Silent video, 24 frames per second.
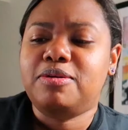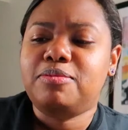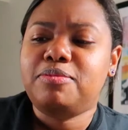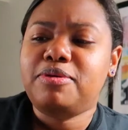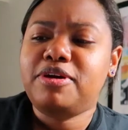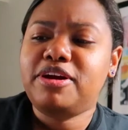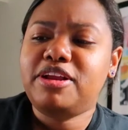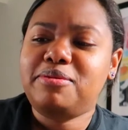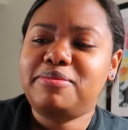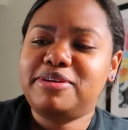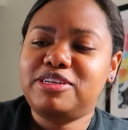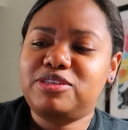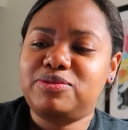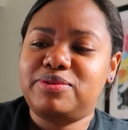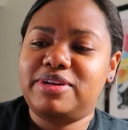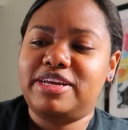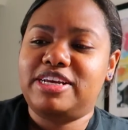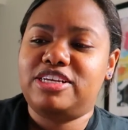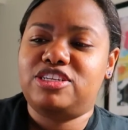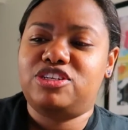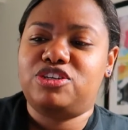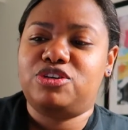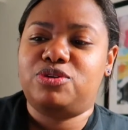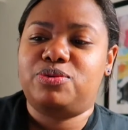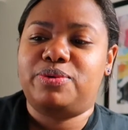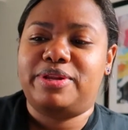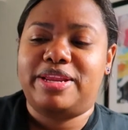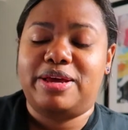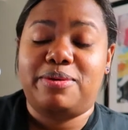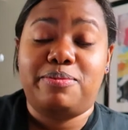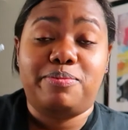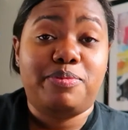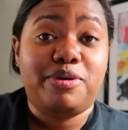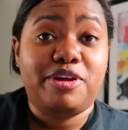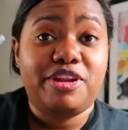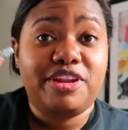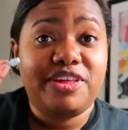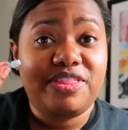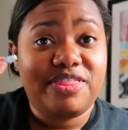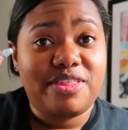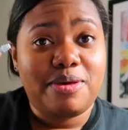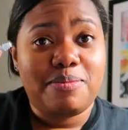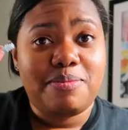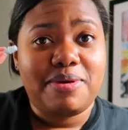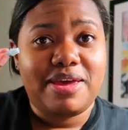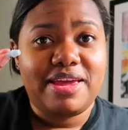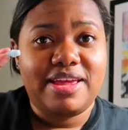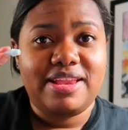pretty much what I do when I'm putting
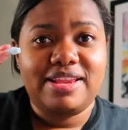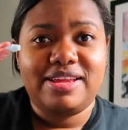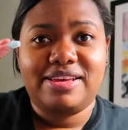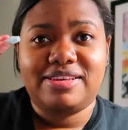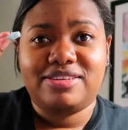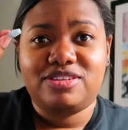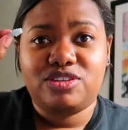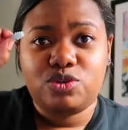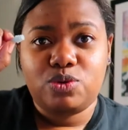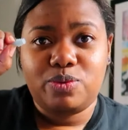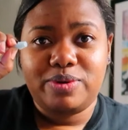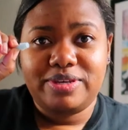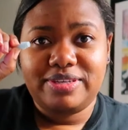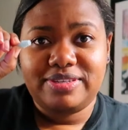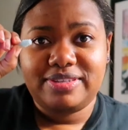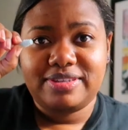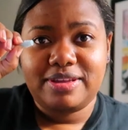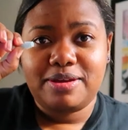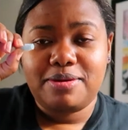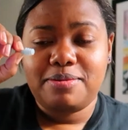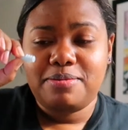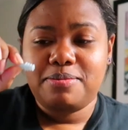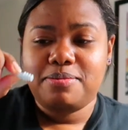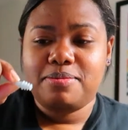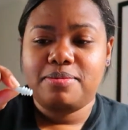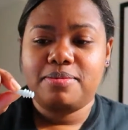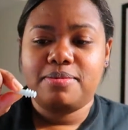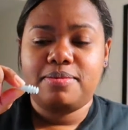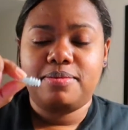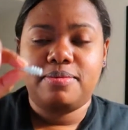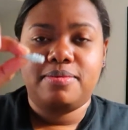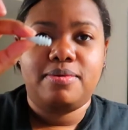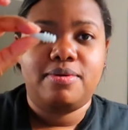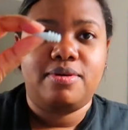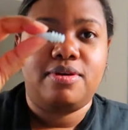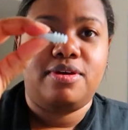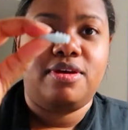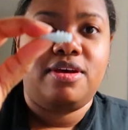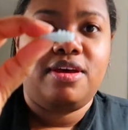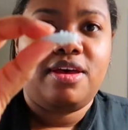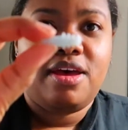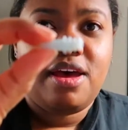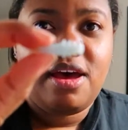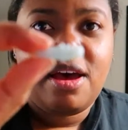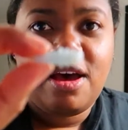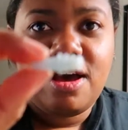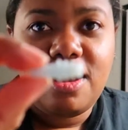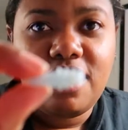them in is squeeze them.
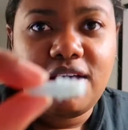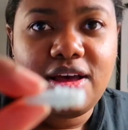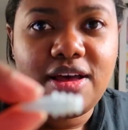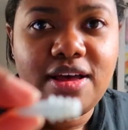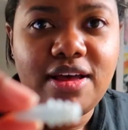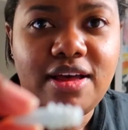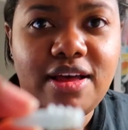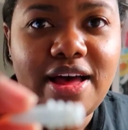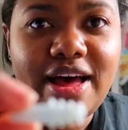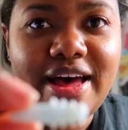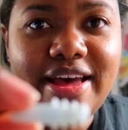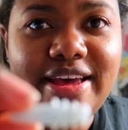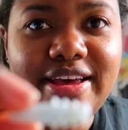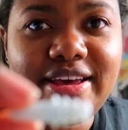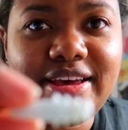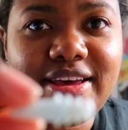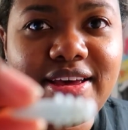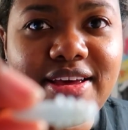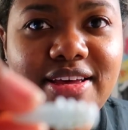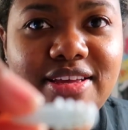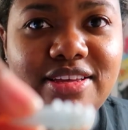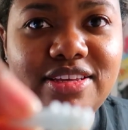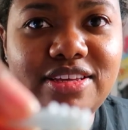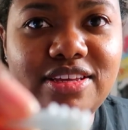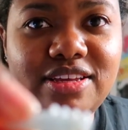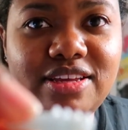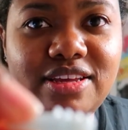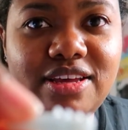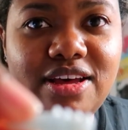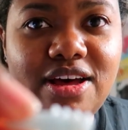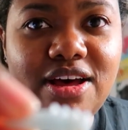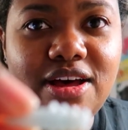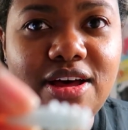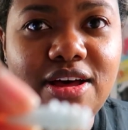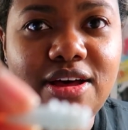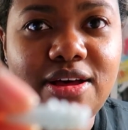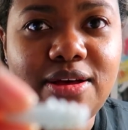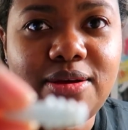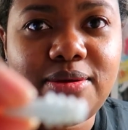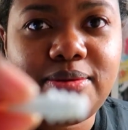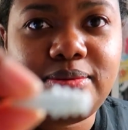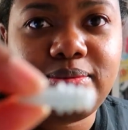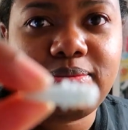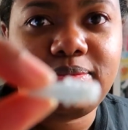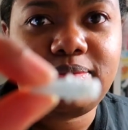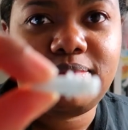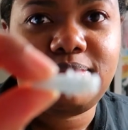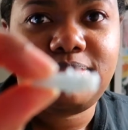I
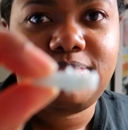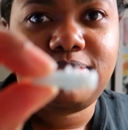um,